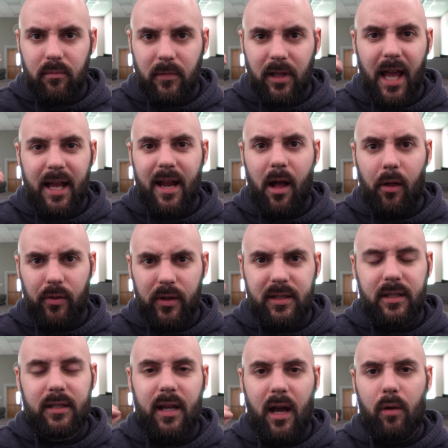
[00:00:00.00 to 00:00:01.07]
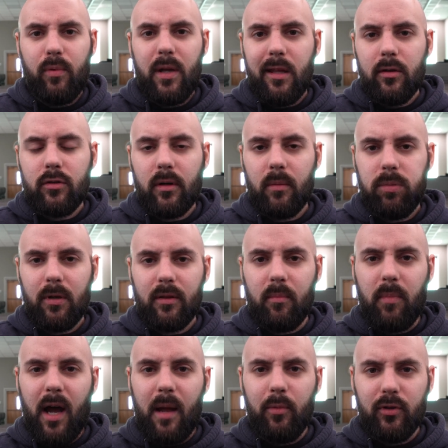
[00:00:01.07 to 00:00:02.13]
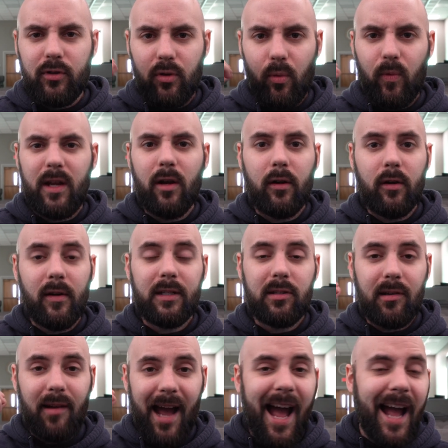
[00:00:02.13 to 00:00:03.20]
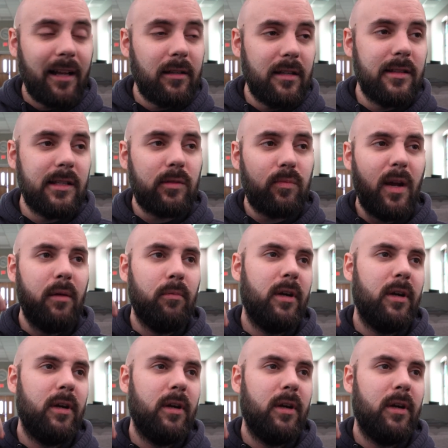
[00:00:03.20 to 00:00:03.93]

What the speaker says: laid out. This is how we interpret the Bible, so we are going to act in this way.